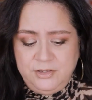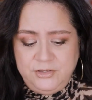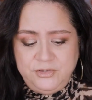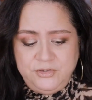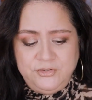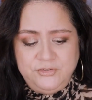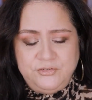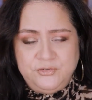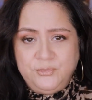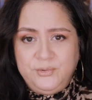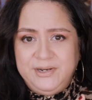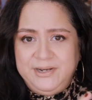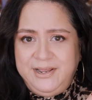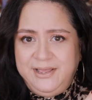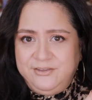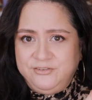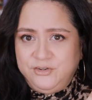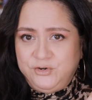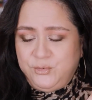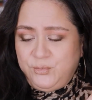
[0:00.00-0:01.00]
Eucerin
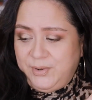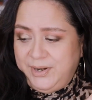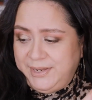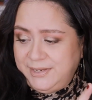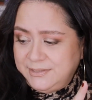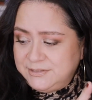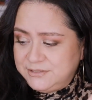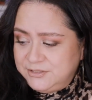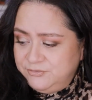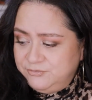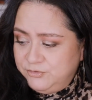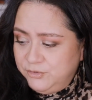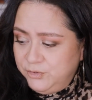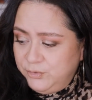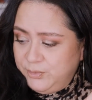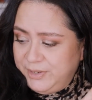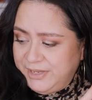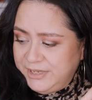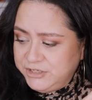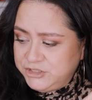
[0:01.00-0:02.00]
has a great
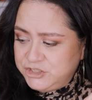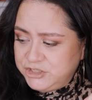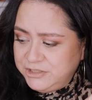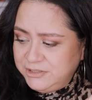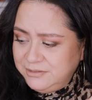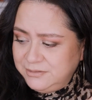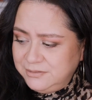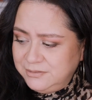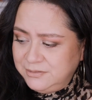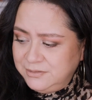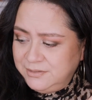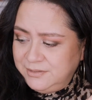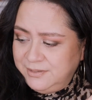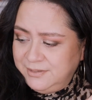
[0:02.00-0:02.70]
photoaging.